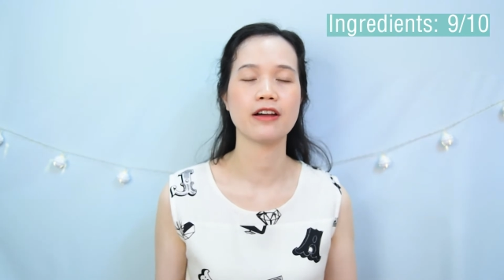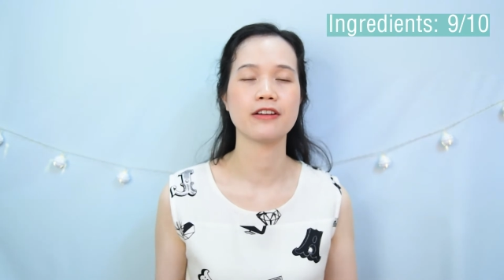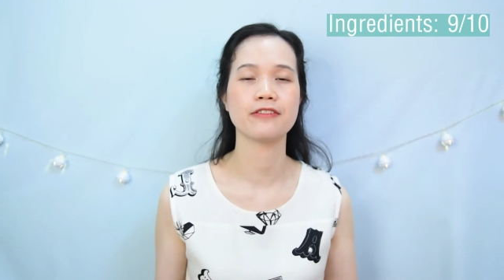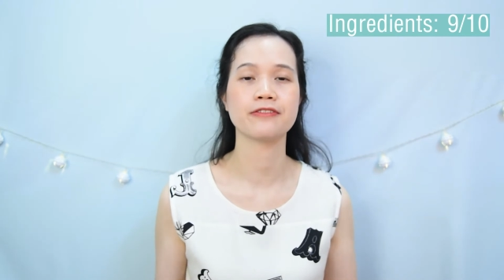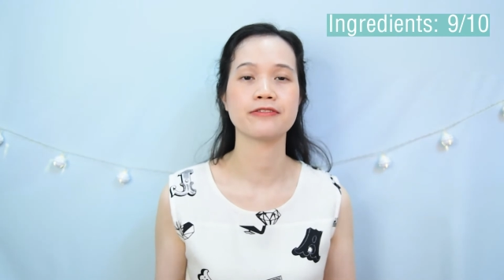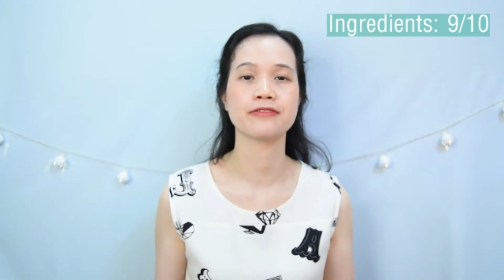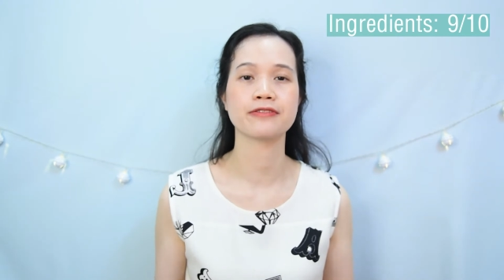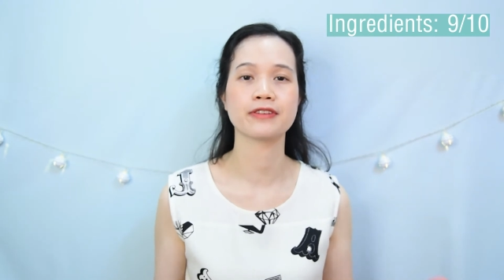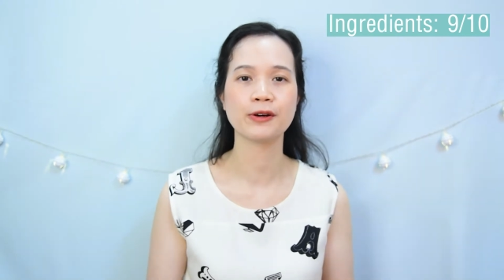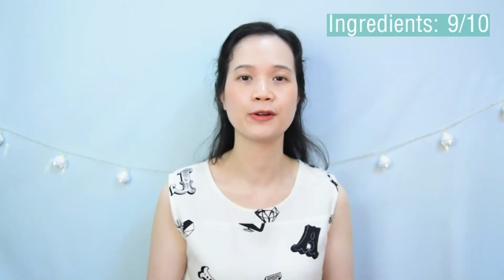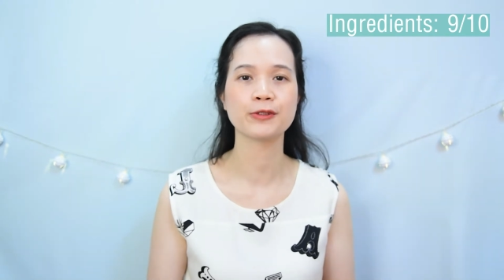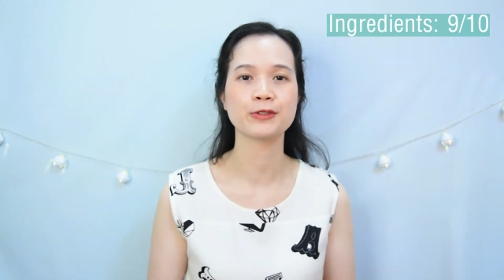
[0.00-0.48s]
of
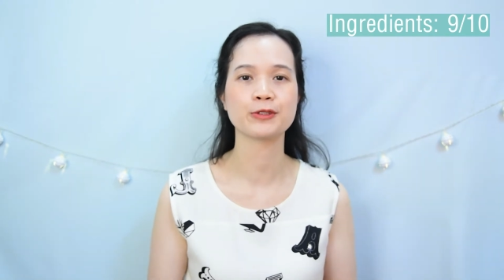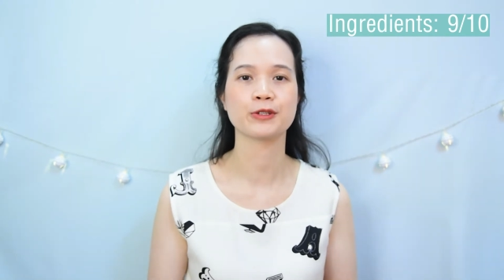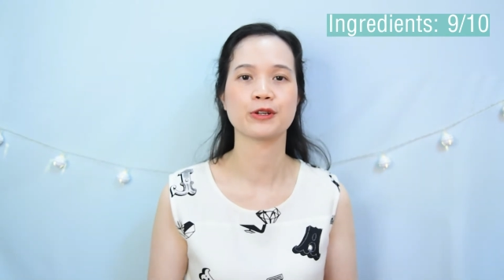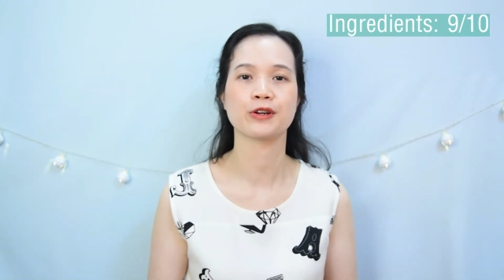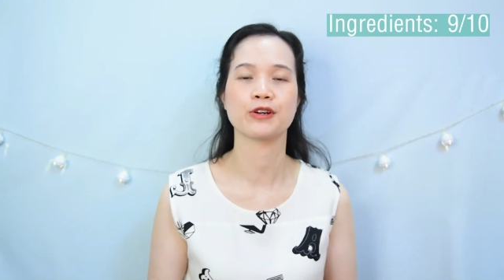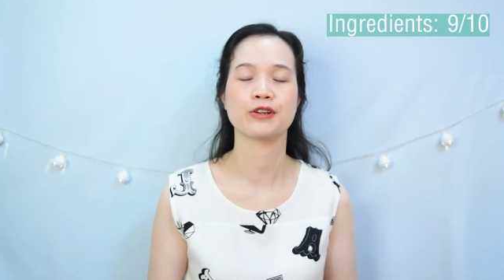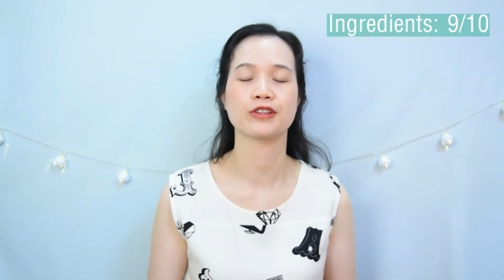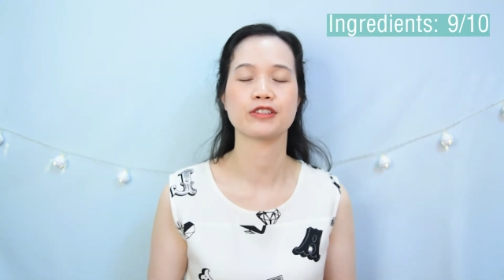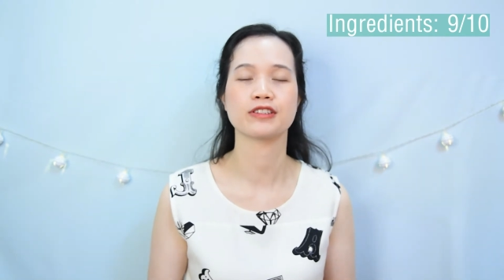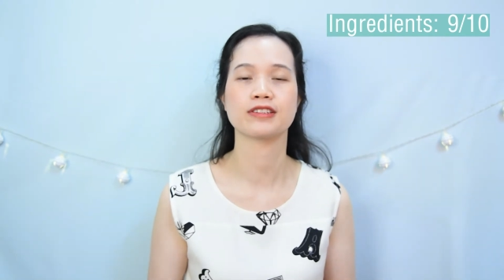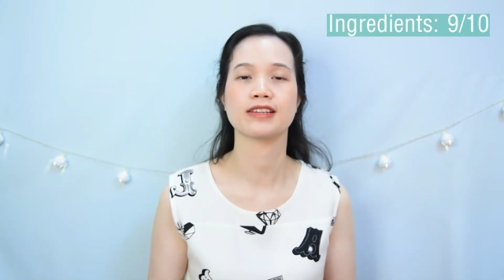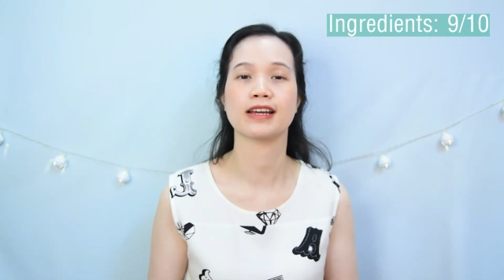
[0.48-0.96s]

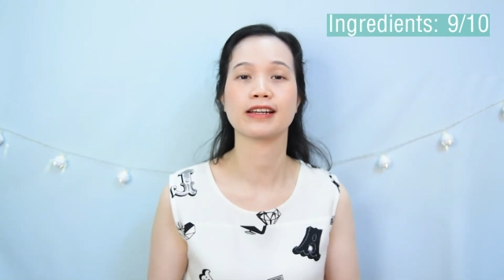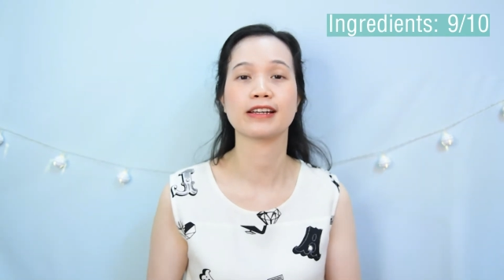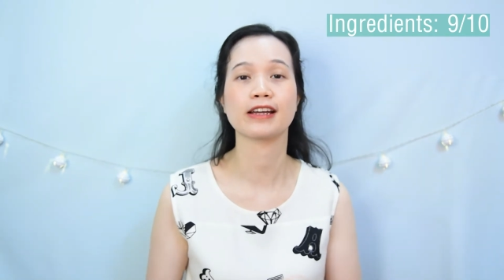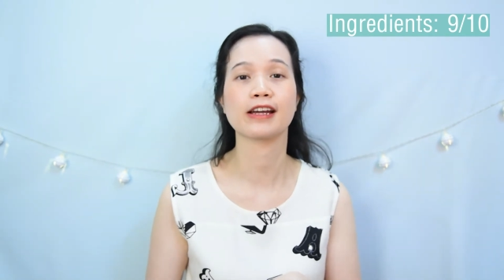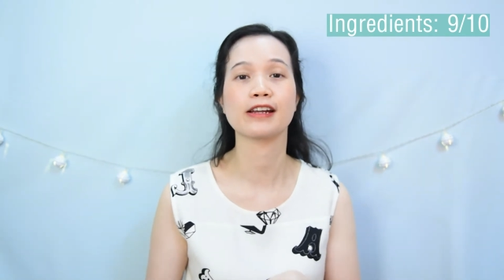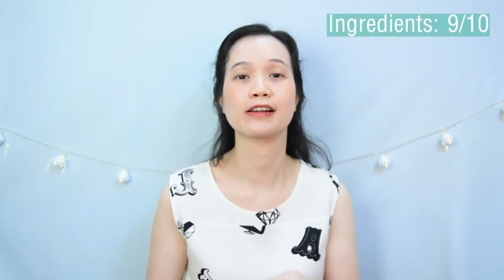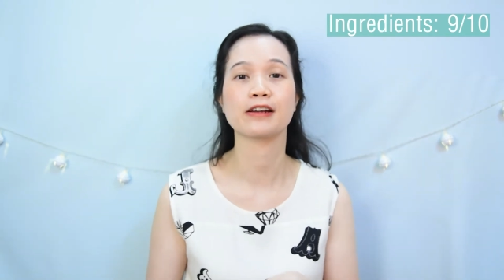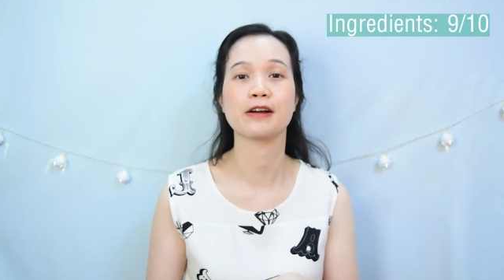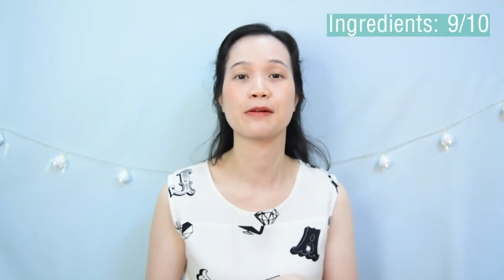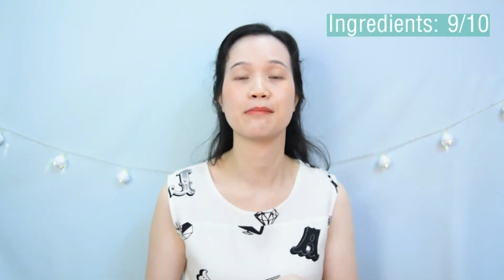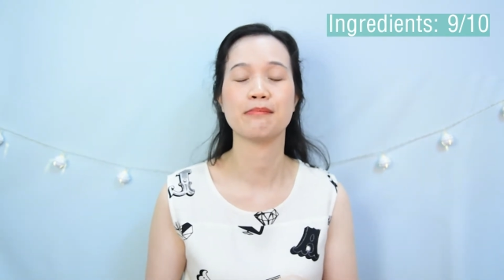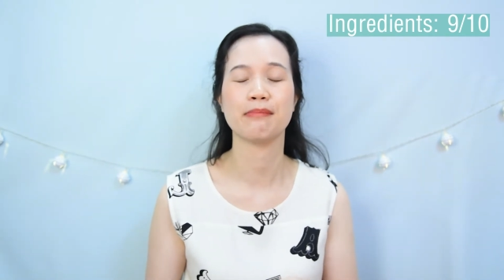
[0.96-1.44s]
filters that
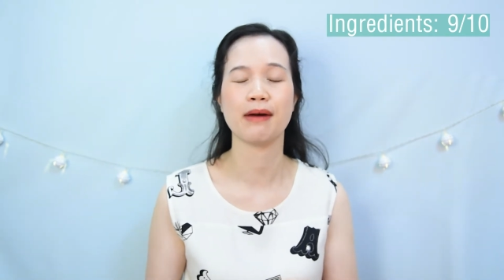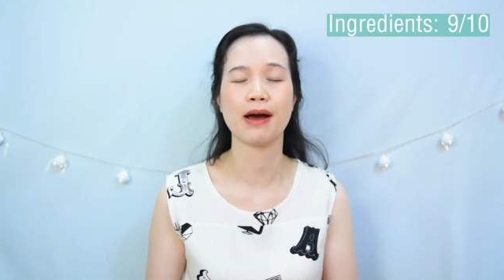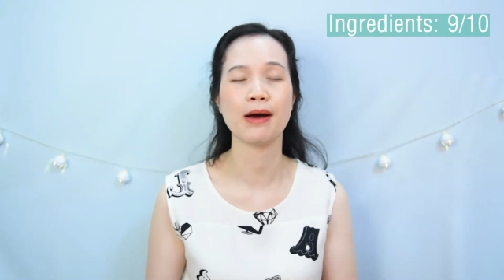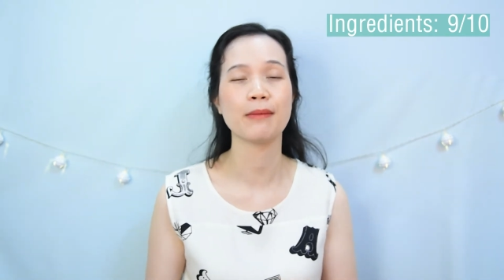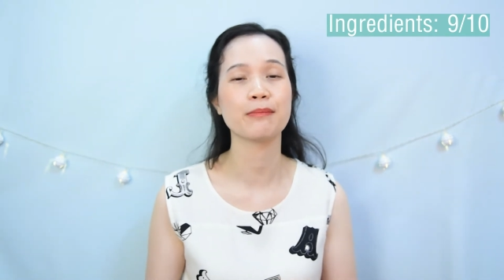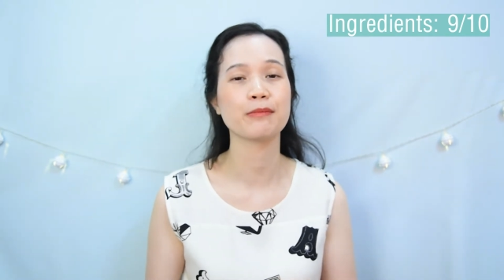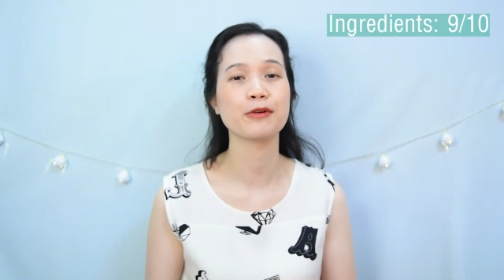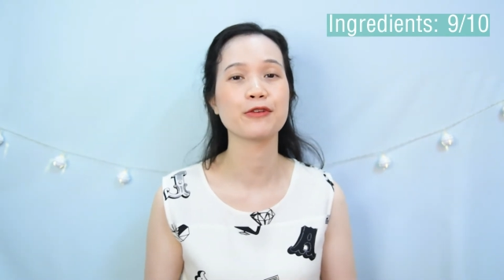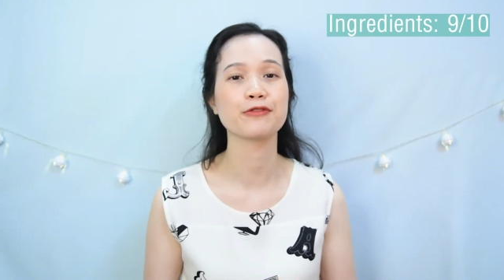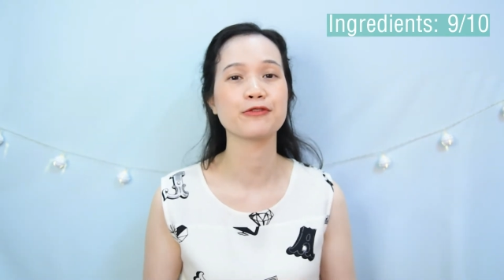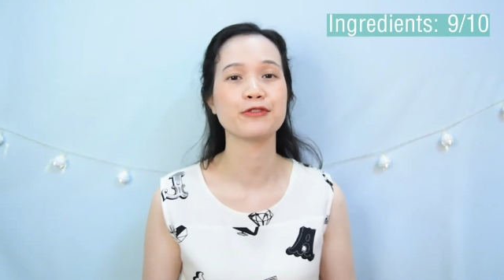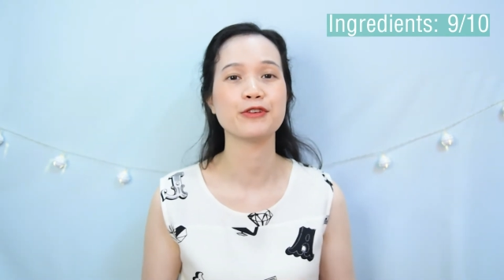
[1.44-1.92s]
can
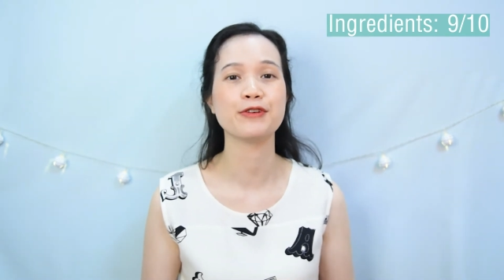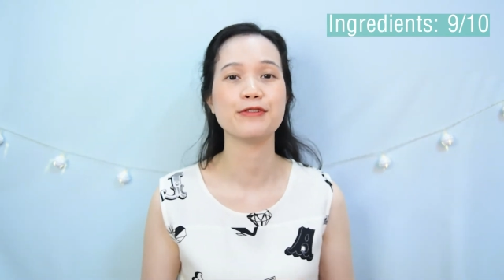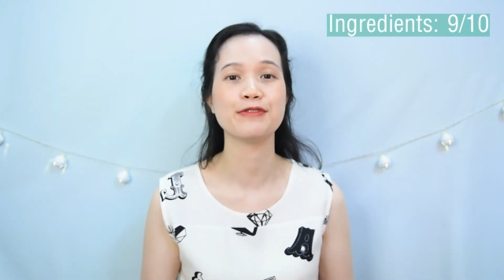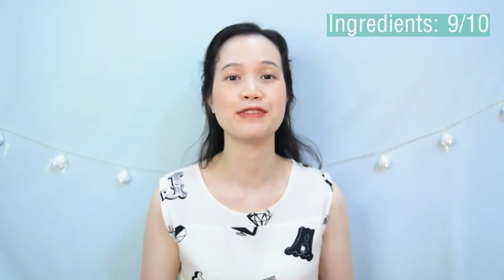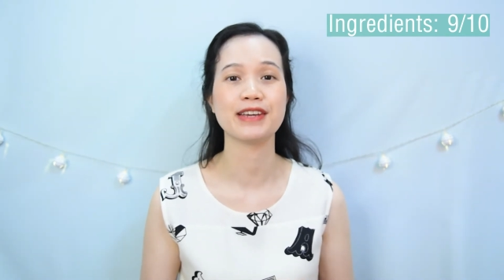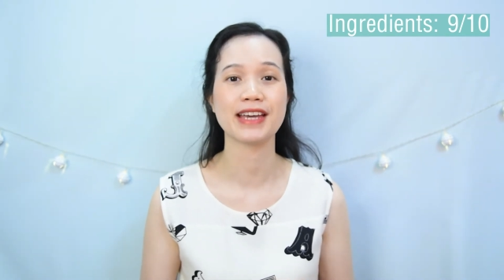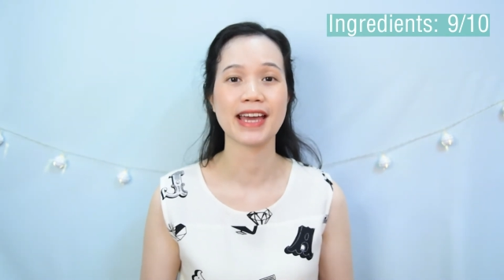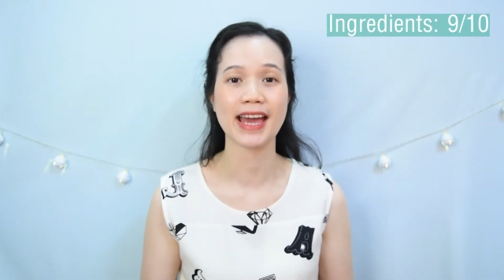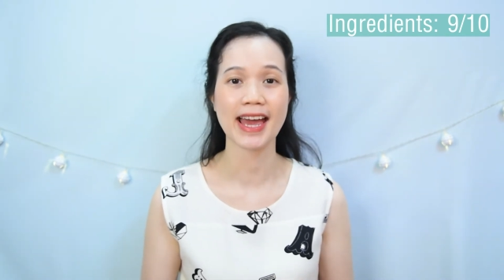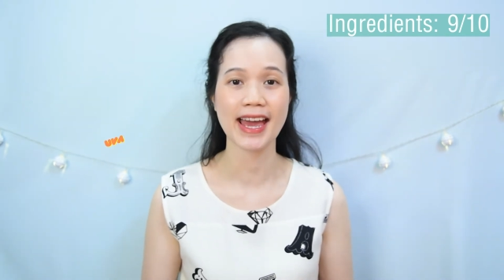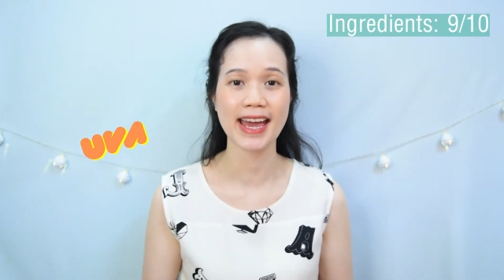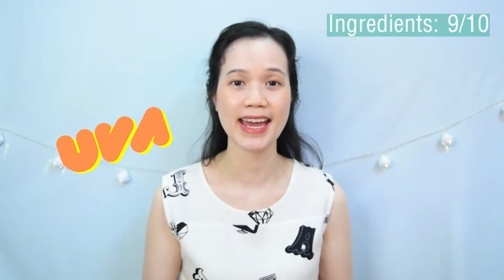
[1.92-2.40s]
combat both
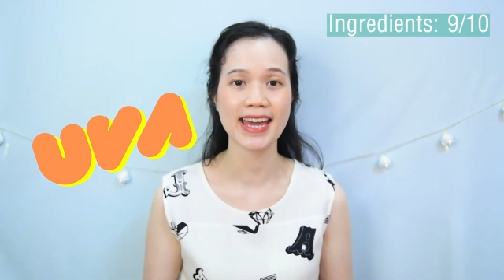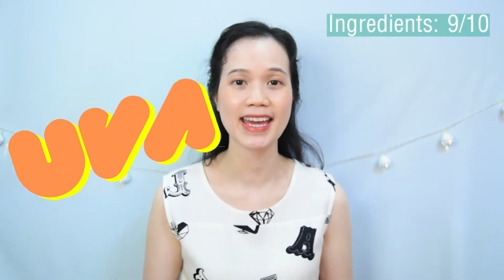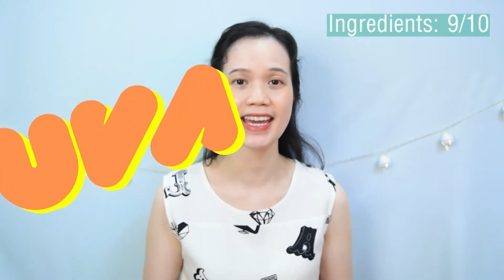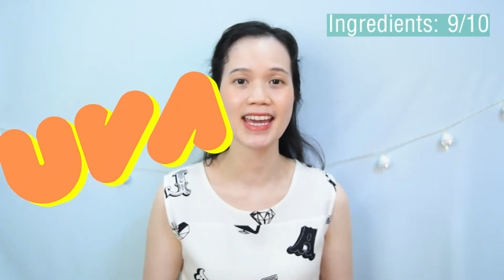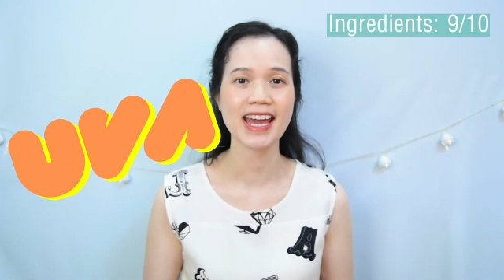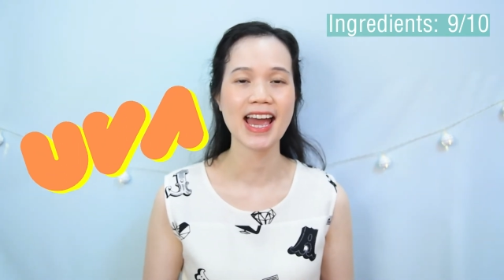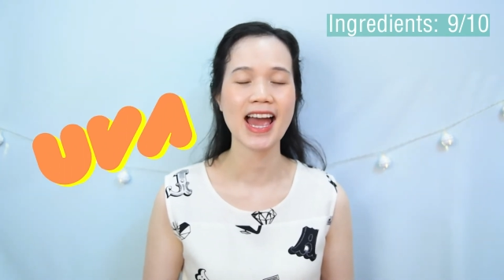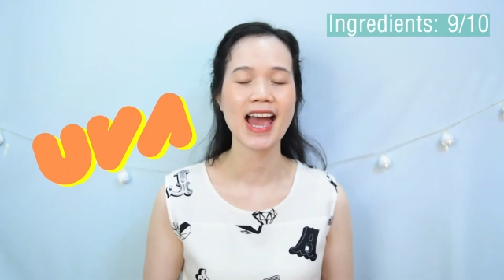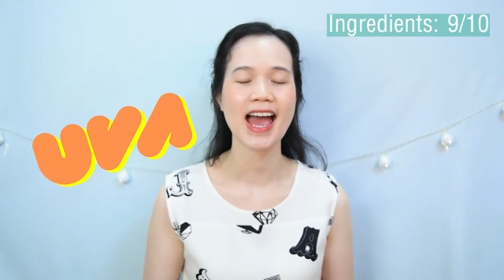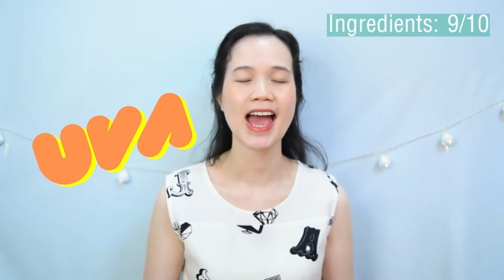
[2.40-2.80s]
UVA